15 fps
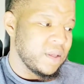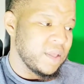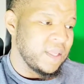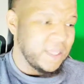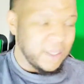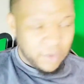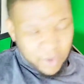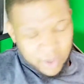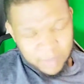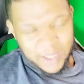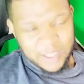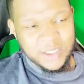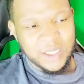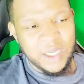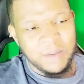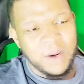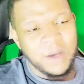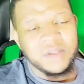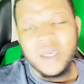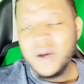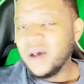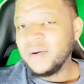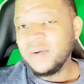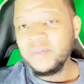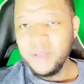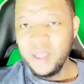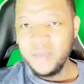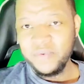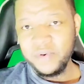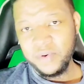elite quarterbacks that come out and say, oh, "I don't
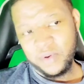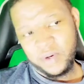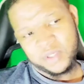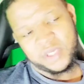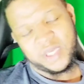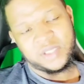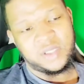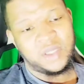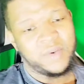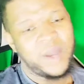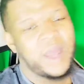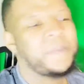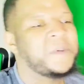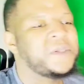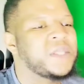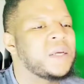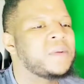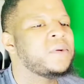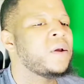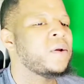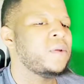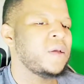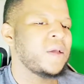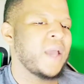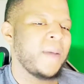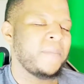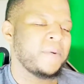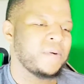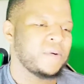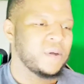play for the New York Jets." Look what happened to Sam Darnold. Look what
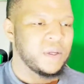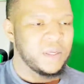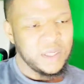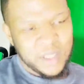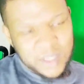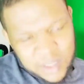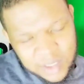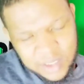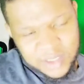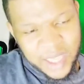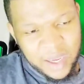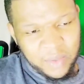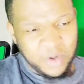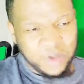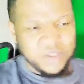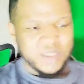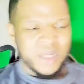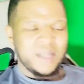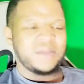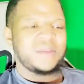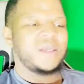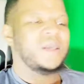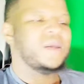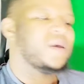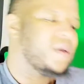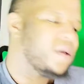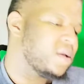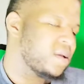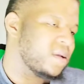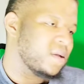happened to Zach Wilson. I think
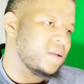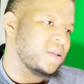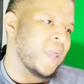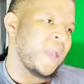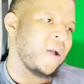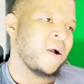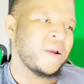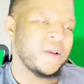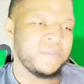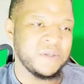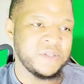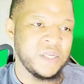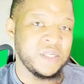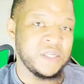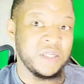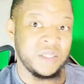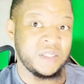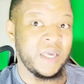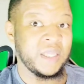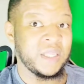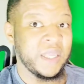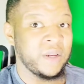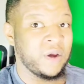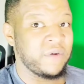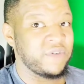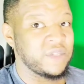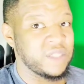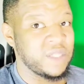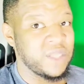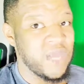they are in a position to take that
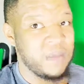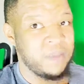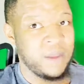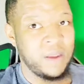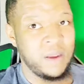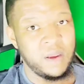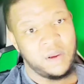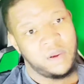offensive lineman